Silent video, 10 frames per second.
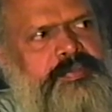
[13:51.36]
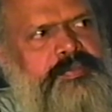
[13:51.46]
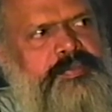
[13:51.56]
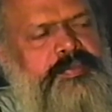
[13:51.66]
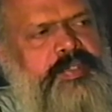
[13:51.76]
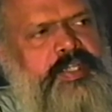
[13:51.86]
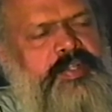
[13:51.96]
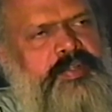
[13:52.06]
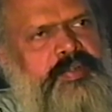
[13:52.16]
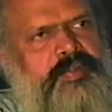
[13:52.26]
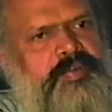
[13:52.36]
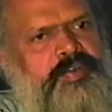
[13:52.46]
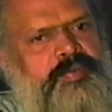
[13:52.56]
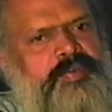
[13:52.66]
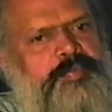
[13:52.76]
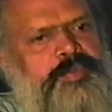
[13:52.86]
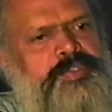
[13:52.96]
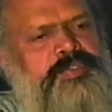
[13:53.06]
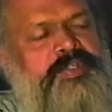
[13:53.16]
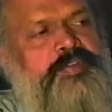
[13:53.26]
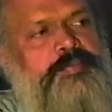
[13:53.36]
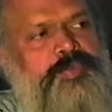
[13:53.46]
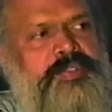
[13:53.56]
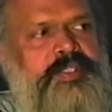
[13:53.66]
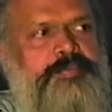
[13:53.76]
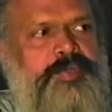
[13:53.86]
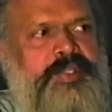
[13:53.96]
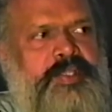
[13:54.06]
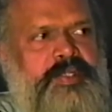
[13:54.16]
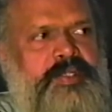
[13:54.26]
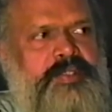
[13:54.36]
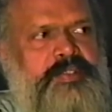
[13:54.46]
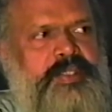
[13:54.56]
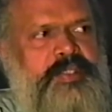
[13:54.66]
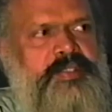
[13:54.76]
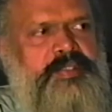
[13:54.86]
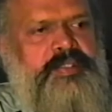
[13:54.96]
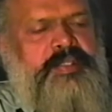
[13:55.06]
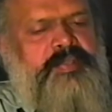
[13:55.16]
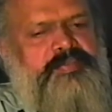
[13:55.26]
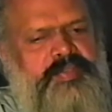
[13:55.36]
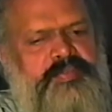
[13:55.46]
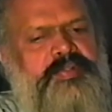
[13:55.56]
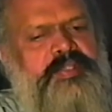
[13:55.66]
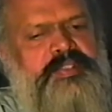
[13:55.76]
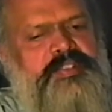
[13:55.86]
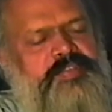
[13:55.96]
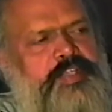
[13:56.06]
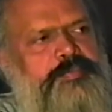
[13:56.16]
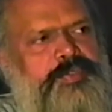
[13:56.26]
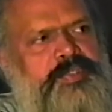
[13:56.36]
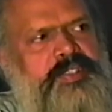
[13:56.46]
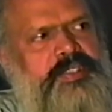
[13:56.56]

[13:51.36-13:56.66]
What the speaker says: So almost or even more than political thing, we feel this is very important.